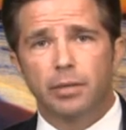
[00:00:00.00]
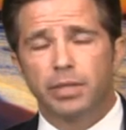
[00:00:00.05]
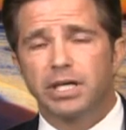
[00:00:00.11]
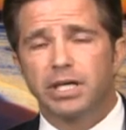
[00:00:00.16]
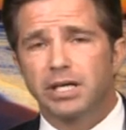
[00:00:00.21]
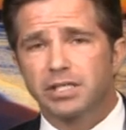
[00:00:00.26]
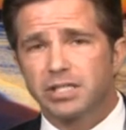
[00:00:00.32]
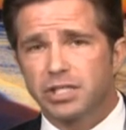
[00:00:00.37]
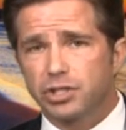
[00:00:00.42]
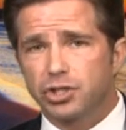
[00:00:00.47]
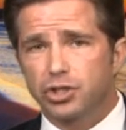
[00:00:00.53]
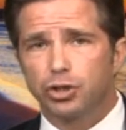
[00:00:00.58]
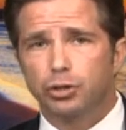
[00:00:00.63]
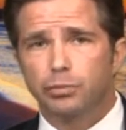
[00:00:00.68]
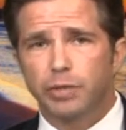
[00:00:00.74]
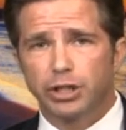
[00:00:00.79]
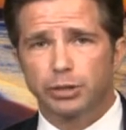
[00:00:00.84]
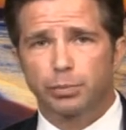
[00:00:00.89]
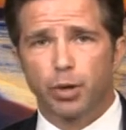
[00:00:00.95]
because it's
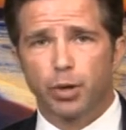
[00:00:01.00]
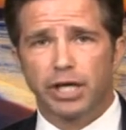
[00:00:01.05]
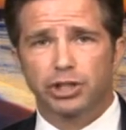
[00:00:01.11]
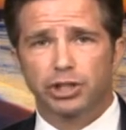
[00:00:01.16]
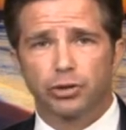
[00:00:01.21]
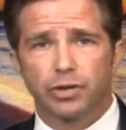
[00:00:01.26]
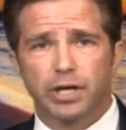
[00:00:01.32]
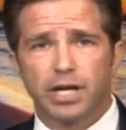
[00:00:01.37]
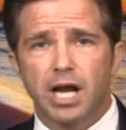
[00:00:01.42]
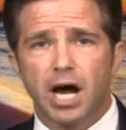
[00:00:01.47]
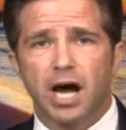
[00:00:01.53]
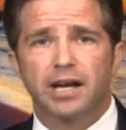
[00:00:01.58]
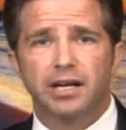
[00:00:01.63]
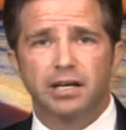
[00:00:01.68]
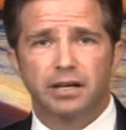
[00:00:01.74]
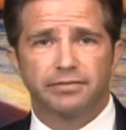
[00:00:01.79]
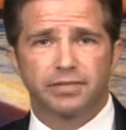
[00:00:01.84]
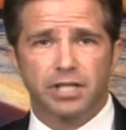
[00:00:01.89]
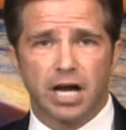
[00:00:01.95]
too much pressure and not
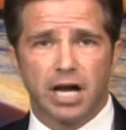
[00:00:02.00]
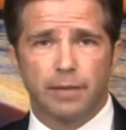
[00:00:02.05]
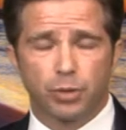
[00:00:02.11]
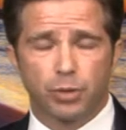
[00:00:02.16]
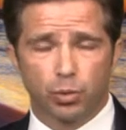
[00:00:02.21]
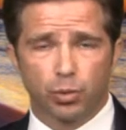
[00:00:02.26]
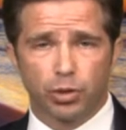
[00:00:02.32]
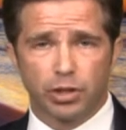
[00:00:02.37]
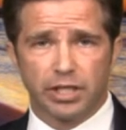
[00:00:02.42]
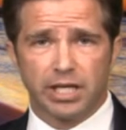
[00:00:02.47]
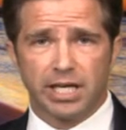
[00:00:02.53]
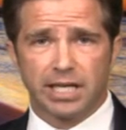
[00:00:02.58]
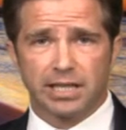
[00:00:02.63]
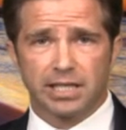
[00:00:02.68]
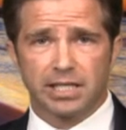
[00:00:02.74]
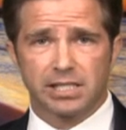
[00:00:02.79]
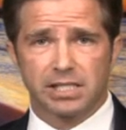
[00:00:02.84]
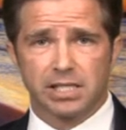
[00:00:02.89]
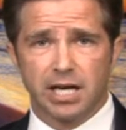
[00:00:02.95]
enough time to really
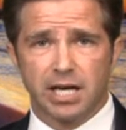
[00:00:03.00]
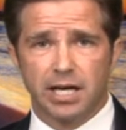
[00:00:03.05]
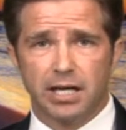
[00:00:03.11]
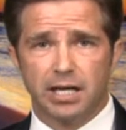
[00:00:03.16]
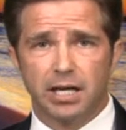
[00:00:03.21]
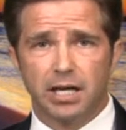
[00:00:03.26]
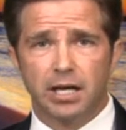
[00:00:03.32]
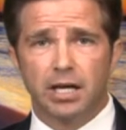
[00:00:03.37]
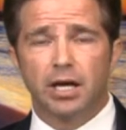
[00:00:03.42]
get this done.